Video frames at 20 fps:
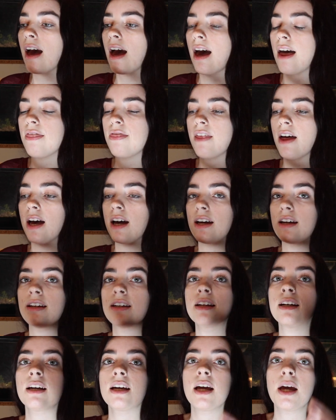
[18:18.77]
And
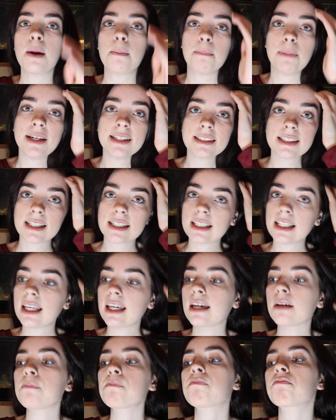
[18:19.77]
then
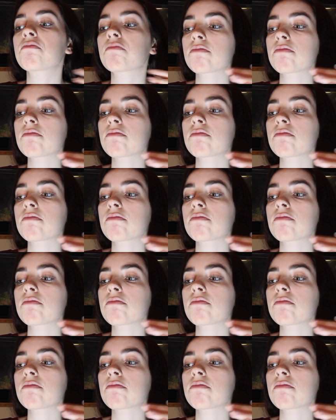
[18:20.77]
basically